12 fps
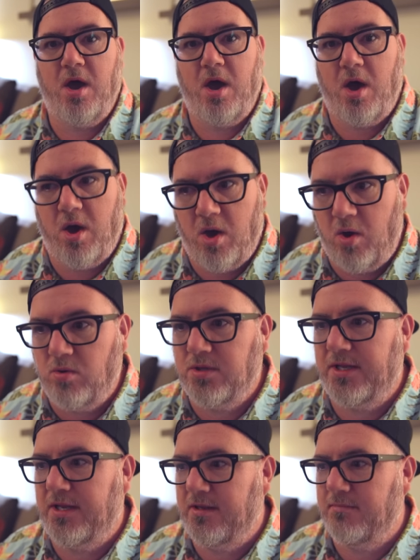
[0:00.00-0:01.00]

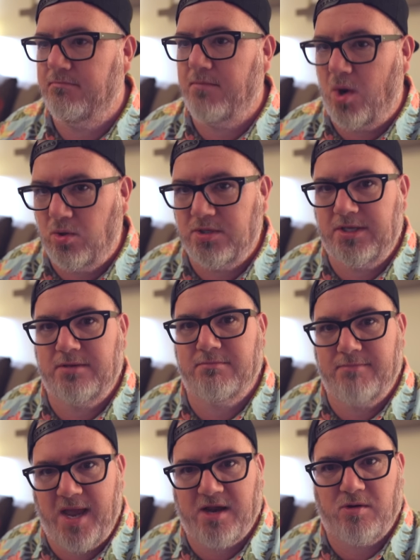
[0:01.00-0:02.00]
Holy moly,
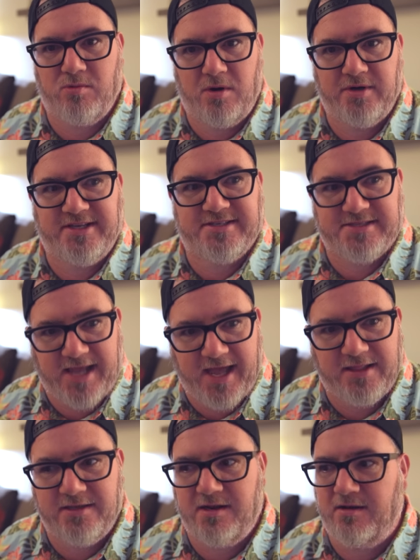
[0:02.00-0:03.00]
macaroni
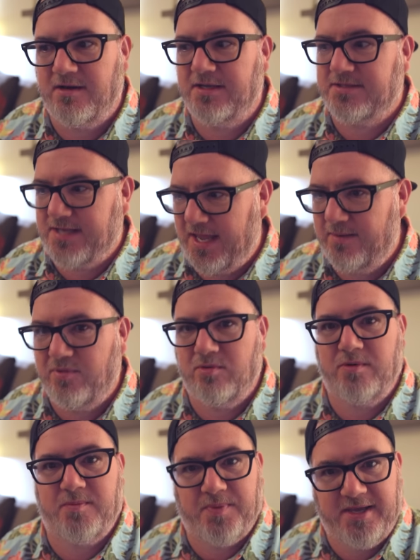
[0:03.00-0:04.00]
salad on a table
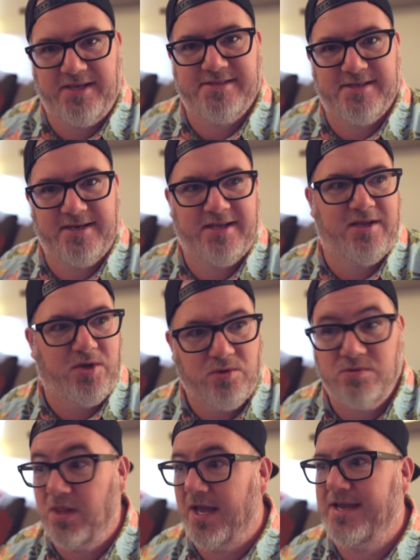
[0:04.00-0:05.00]
with peas in it.
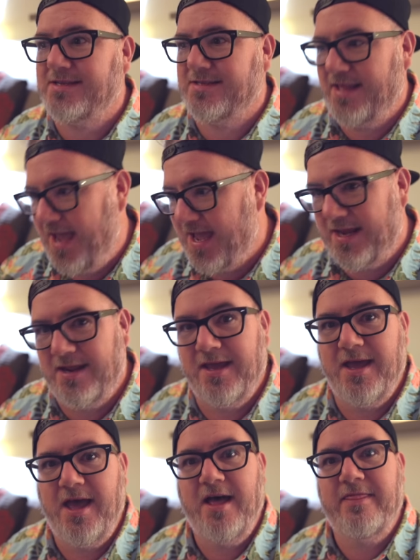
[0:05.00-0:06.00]
Who likes that?
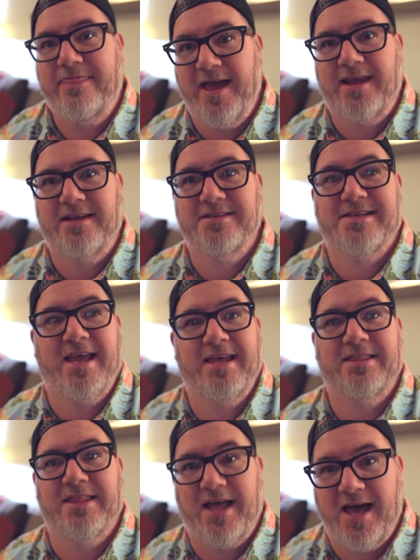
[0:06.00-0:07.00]
That is a
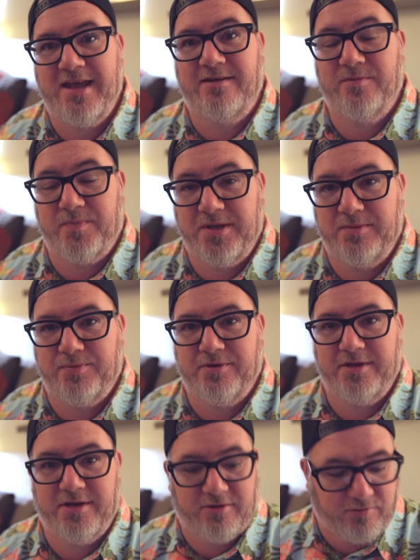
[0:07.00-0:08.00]
lot of people
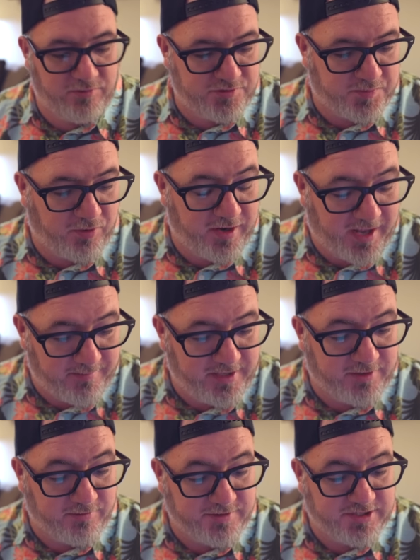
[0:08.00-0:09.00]
in a cruise port. How
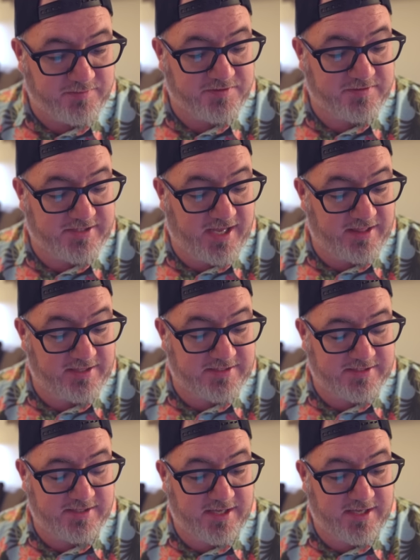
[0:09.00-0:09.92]
many cruise ships was that? Let's see.